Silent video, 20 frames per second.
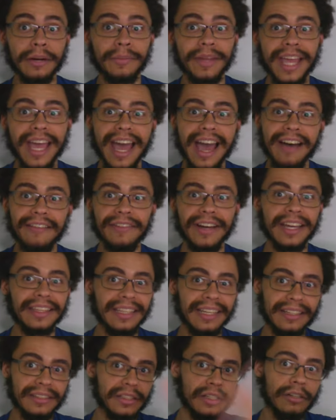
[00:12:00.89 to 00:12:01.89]
on their behalf. I
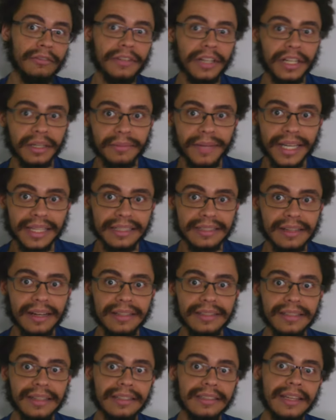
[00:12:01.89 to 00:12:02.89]
think it's all fucking mindless
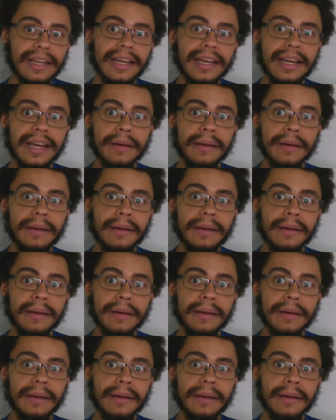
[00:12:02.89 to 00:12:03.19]
nonsense.